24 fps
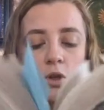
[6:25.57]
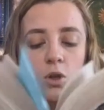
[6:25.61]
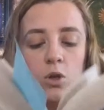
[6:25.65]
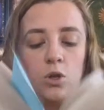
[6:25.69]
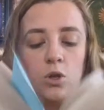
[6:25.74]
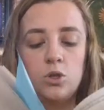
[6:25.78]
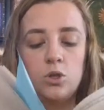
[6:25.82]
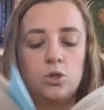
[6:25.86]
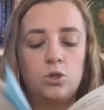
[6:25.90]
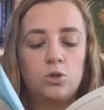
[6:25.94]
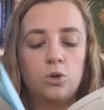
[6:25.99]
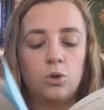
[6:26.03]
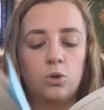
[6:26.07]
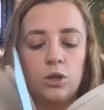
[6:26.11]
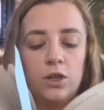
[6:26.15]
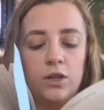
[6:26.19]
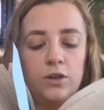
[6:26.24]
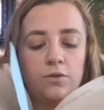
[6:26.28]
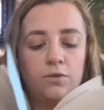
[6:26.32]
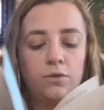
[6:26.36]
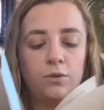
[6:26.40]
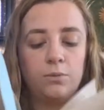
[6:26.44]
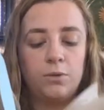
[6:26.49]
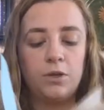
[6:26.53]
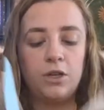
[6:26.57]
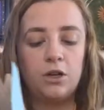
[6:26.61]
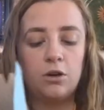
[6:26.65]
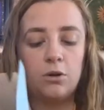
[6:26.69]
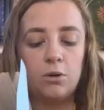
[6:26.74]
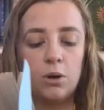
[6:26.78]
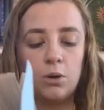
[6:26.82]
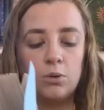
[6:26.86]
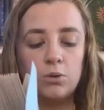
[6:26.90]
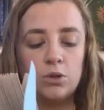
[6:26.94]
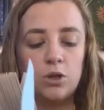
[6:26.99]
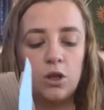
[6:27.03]
Stole it from
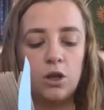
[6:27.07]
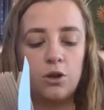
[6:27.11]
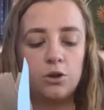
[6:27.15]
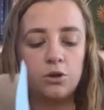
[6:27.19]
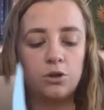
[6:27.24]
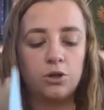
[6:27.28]
heroes long